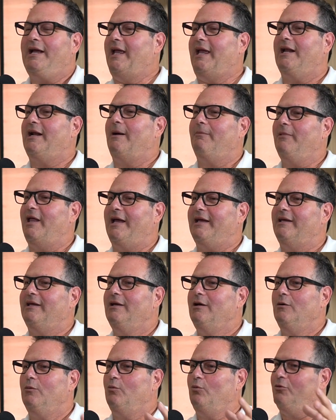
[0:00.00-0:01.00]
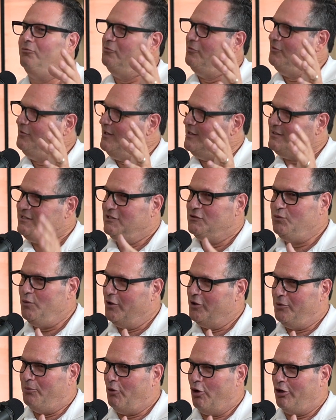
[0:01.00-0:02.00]
And I'm like, this is
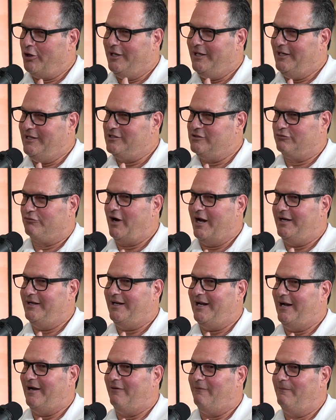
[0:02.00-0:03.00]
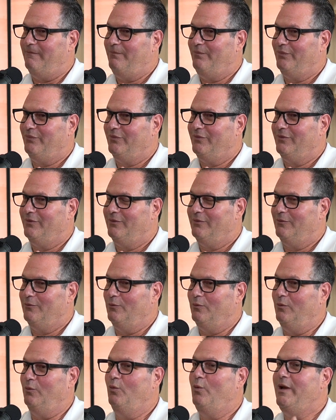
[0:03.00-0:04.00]
where the market is right now.
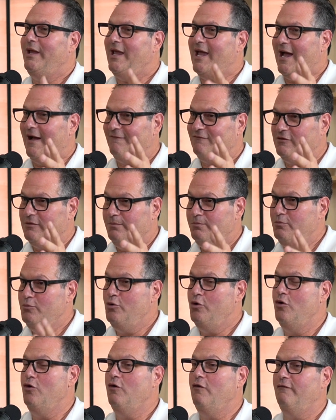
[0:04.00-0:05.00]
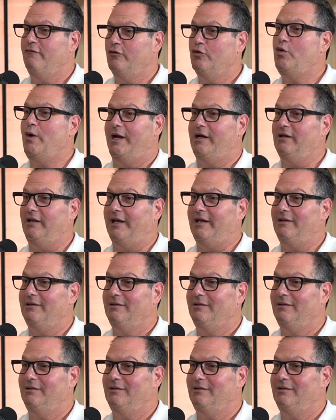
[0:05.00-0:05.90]
We have to move quickly